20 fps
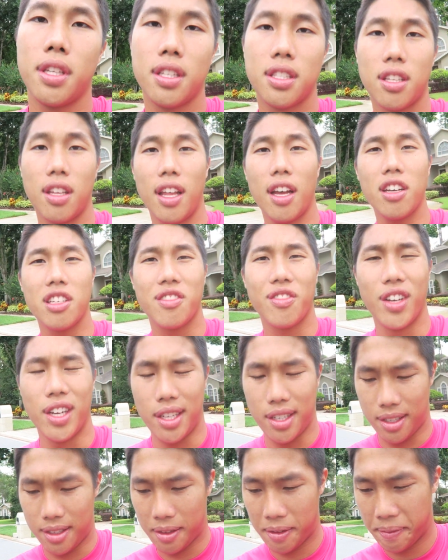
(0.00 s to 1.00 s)
So that was
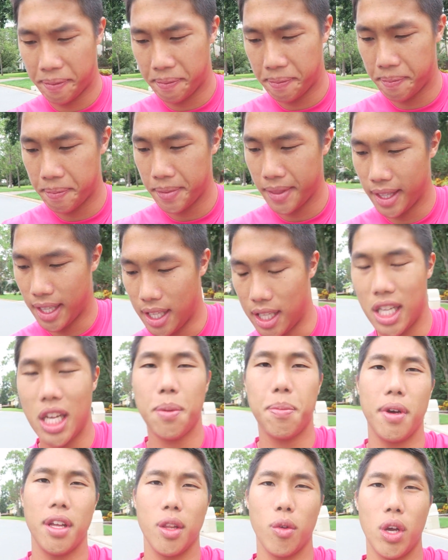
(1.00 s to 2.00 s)
fun.
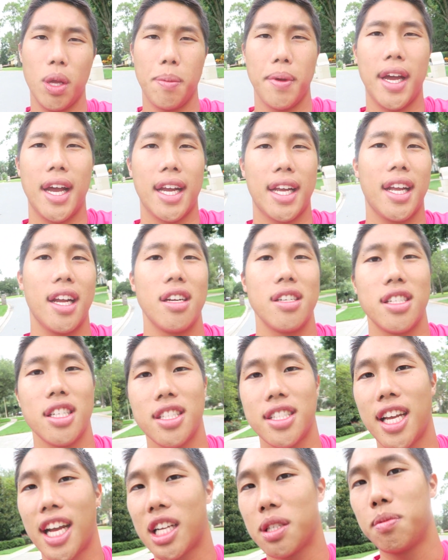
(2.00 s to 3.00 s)
Now I'm on the way back. Keren
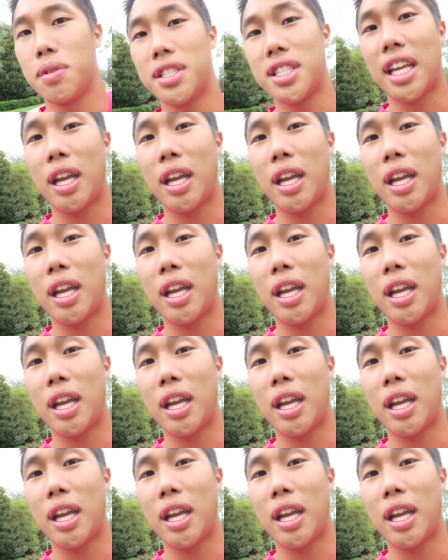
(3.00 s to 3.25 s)
just texted me